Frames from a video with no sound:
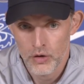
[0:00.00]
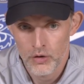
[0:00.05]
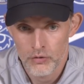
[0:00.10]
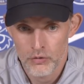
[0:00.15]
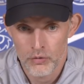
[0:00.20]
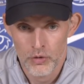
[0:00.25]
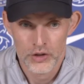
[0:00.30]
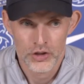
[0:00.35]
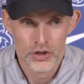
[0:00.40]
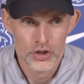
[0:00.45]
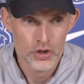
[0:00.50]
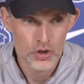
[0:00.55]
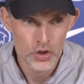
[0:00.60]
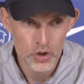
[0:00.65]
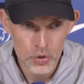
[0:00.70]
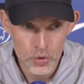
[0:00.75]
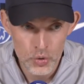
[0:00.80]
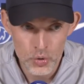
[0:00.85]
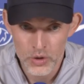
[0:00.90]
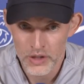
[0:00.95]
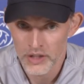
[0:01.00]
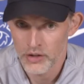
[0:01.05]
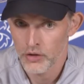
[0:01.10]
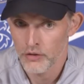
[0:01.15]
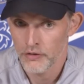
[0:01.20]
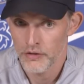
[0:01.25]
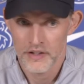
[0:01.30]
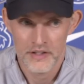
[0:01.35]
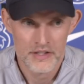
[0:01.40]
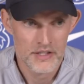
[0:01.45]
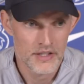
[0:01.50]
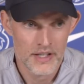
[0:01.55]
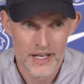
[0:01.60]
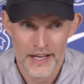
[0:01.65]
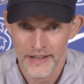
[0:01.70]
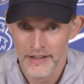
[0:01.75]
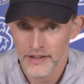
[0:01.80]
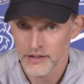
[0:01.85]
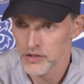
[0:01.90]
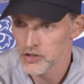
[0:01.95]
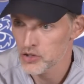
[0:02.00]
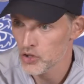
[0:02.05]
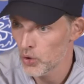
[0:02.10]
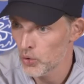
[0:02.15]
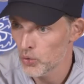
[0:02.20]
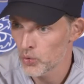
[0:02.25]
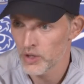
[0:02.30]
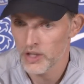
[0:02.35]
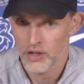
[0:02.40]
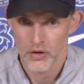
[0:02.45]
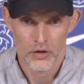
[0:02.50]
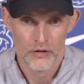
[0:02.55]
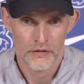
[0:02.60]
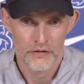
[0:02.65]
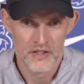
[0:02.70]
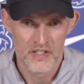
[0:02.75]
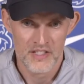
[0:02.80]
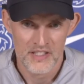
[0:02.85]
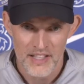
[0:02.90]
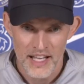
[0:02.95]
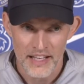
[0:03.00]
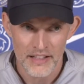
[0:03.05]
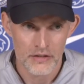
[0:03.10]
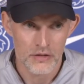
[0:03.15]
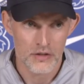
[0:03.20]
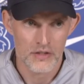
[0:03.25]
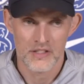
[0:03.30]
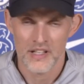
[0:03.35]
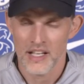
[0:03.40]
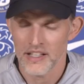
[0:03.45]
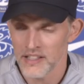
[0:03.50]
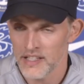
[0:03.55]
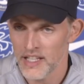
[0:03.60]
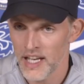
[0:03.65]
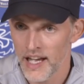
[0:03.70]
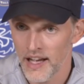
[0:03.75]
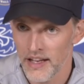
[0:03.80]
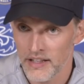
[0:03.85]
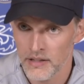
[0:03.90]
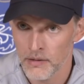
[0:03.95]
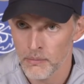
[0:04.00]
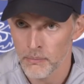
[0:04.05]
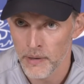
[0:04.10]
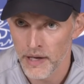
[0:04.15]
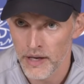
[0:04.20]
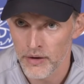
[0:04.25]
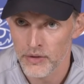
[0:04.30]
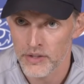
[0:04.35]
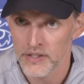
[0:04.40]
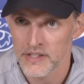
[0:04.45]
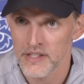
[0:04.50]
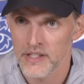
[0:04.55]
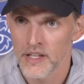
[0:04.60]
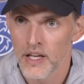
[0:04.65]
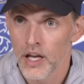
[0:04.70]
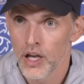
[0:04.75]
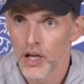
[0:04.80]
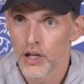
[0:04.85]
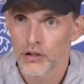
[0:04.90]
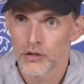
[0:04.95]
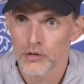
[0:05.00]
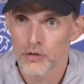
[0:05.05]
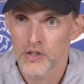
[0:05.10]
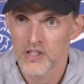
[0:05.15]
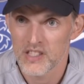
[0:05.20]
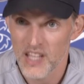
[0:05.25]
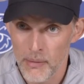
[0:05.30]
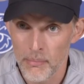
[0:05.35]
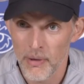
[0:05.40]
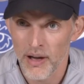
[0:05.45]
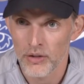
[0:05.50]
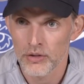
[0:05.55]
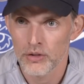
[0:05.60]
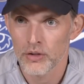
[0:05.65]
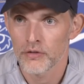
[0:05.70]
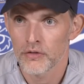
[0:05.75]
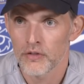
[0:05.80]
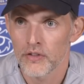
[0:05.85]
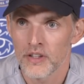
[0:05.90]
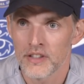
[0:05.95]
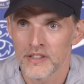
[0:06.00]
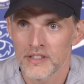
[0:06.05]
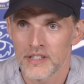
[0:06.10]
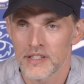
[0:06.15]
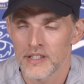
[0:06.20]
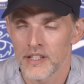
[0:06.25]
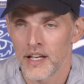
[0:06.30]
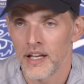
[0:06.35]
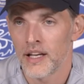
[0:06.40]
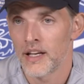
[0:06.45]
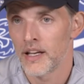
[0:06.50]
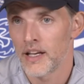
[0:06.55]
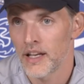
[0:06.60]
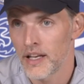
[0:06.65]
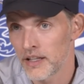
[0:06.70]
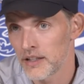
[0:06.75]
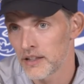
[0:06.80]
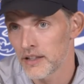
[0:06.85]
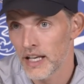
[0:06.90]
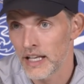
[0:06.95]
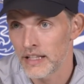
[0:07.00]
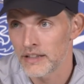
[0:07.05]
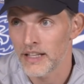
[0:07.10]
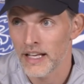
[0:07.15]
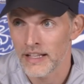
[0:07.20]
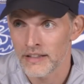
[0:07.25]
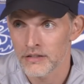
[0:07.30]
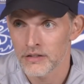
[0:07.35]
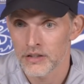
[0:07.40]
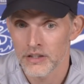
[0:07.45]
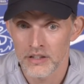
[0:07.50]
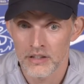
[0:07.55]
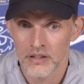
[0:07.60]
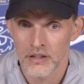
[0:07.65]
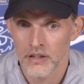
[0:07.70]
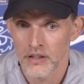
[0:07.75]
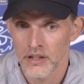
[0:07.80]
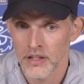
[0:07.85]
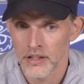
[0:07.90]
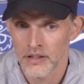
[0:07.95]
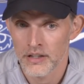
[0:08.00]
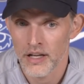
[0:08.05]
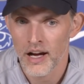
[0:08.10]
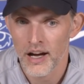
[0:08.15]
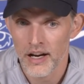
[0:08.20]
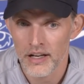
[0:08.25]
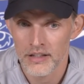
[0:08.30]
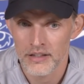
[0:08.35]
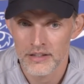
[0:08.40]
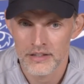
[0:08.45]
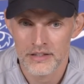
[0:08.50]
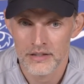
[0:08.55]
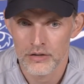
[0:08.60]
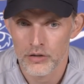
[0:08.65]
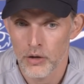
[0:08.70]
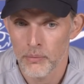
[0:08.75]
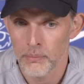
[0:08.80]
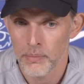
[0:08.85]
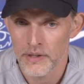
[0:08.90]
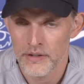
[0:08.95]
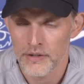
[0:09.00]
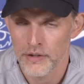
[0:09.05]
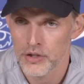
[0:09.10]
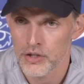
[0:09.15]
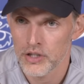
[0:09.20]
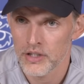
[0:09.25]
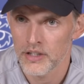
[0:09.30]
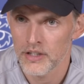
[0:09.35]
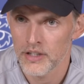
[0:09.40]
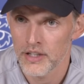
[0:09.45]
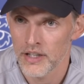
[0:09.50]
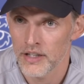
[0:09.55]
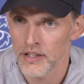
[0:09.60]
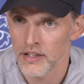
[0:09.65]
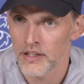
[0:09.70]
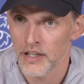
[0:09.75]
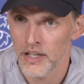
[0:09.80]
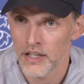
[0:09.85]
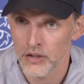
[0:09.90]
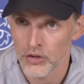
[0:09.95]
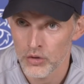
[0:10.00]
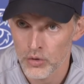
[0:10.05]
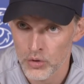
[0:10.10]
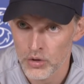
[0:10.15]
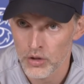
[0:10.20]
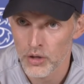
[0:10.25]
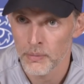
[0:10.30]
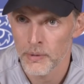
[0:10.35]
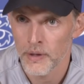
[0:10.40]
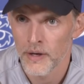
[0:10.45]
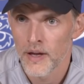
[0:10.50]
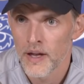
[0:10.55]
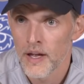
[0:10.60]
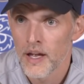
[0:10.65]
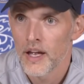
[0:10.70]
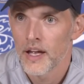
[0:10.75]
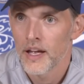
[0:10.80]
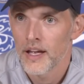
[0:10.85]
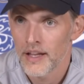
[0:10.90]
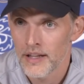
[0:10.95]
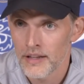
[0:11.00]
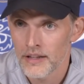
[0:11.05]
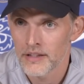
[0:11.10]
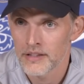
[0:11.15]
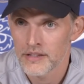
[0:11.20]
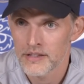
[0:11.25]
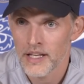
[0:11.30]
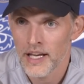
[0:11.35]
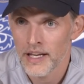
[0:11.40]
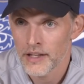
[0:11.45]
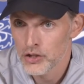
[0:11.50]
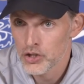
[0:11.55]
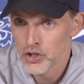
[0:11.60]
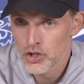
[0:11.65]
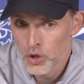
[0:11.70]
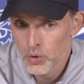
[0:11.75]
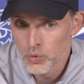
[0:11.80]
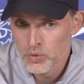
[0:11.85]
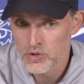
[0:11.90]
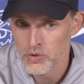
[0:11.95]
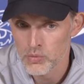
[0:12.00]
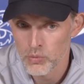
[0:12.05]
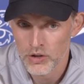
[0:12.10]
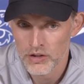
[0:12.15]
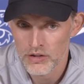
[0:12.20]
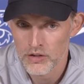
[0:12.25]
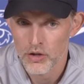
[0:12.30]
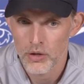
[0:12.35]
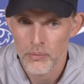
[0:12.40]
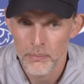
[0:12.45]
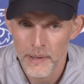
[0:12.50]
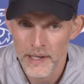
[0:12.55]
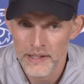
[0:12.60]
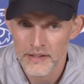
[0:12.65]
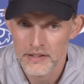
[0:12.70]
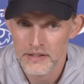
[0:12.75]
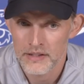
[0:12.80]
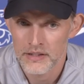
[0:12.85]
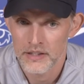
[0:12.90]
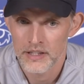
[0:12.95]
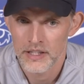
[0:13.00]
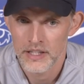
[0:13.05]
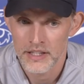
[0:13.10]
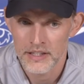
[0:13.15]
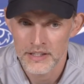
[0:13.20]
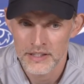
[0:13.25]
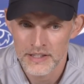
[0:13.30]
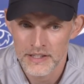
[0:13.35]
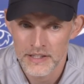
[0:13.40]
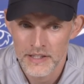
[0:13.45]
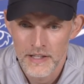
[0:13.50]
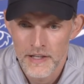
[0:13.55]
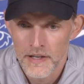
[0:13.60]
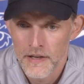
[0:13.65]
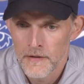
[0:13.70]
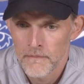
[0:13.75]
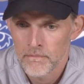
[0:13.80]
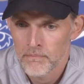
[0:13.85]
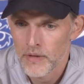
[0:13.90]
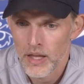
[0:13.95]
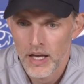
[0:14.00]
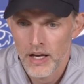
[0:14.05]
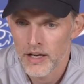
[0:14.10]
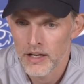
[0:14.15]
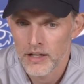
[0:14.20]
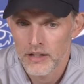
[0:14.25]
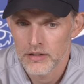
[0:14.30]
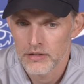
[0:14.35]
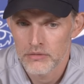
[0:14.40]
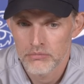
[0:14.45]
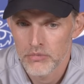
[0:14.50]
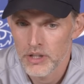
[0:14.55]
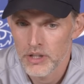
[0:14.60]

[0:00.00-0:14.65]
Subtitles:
what he knew and of his like zone and of his status that he had in Paris. To step out of this and enter in the hardest competition in Europe in this age shows what competitor he is. I